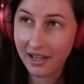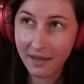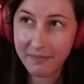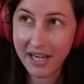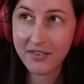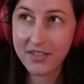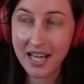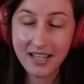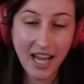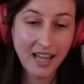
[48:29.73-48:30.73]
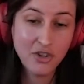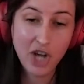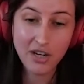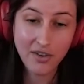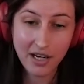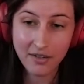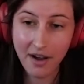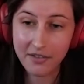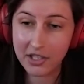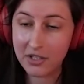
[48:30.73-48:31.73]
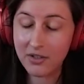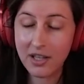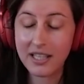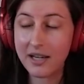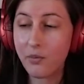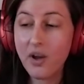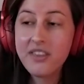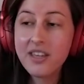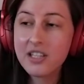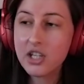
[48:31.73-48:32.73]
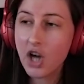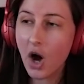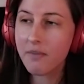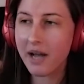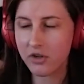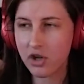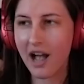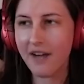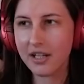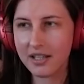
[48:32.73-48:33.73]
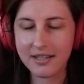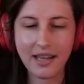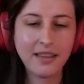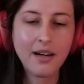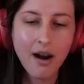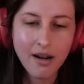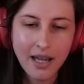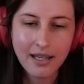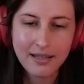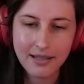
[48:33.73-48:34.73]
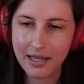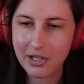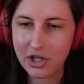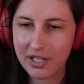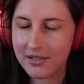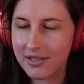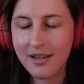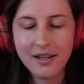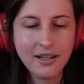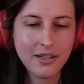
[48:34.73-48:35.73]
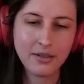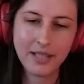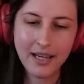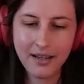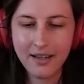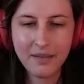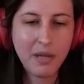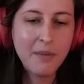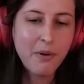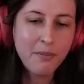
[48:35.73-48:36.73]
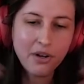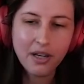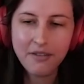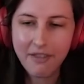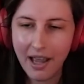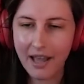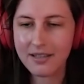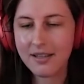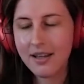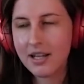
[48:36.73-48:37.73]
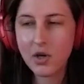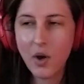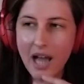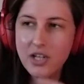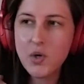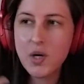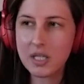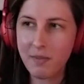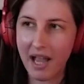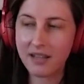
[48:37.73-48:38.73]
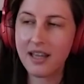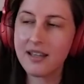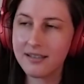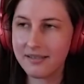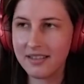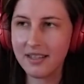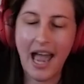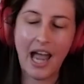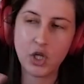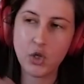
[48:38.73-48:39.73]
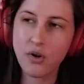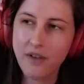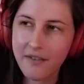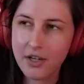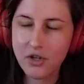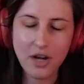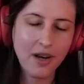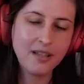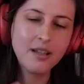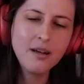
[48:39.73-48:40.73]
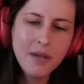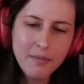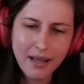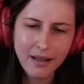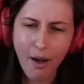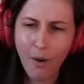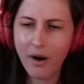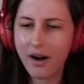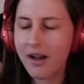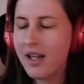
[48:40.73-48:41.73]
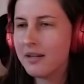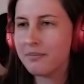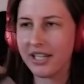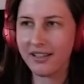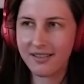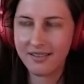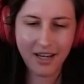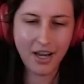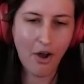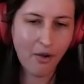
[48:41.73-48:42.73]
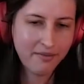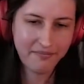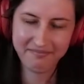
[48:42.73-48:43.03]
about 10K generated revenue. Like one thing to know about travel is like there are cancellations. So like people book in advance. So I do expect that the actual revenue generated is going to be a bit lower, but mm-hmm. you know,